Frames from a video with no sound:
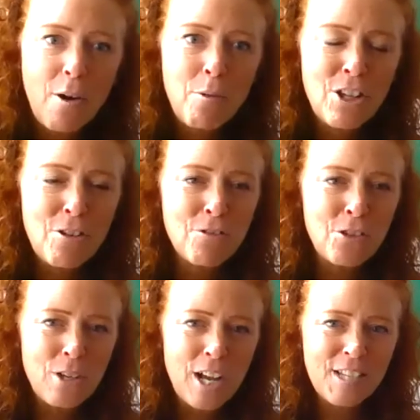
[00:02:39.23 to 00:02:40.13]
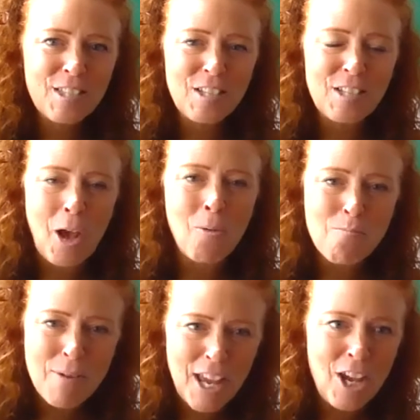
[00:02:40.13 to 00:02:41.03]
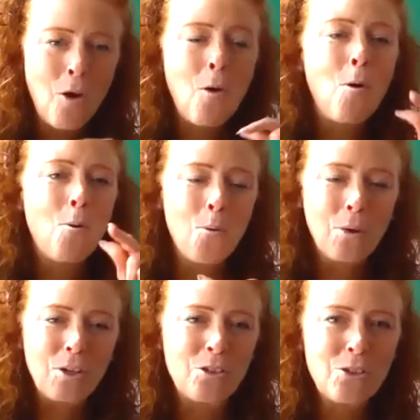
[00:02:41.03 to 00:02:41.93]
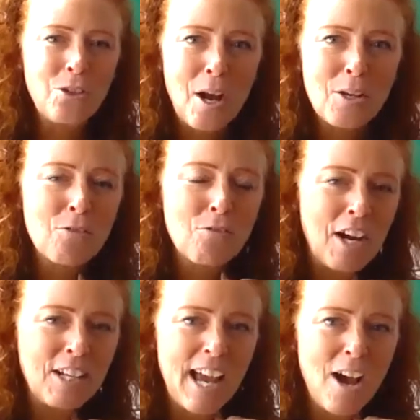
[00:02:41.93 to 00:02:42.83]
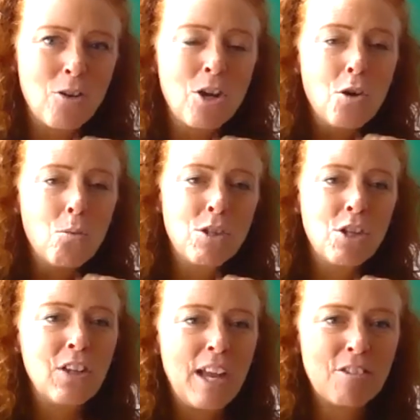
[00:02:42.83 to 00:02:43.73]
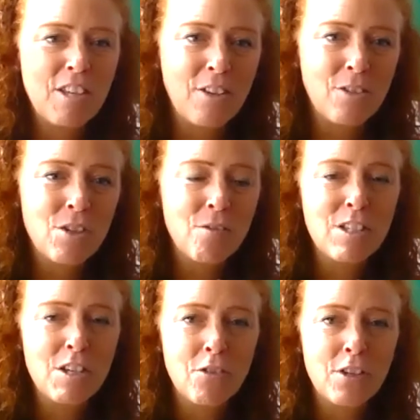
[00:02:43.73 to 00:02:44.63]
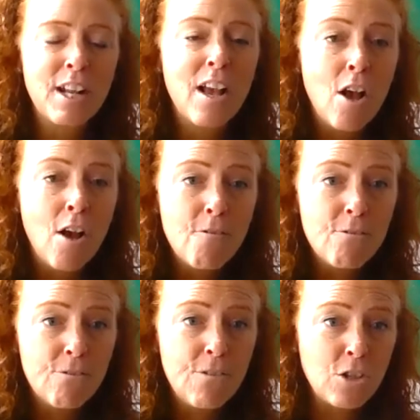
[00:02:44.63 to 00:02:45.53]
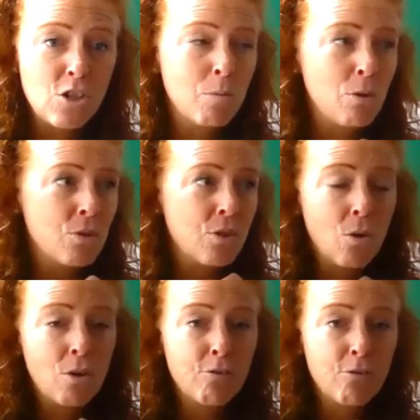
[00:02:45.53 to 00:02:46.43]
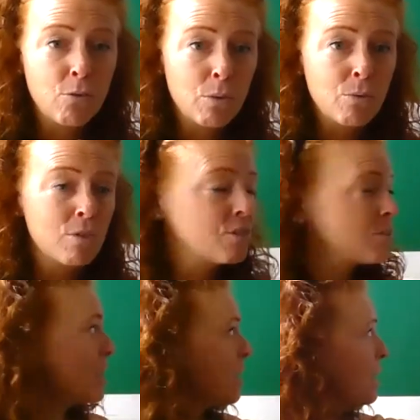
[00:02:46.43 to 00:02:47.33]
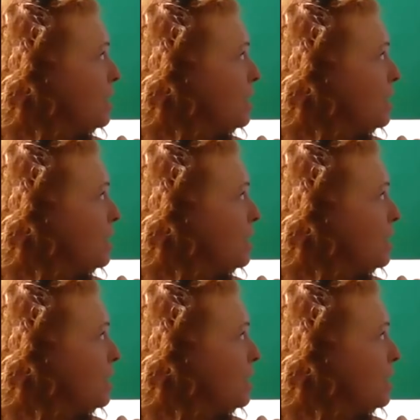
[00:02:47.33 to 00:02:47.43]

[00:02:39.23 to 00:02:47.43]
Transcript: I would love for you guys to tell me what you guys find out with the life cycles of different vegetables or fruits.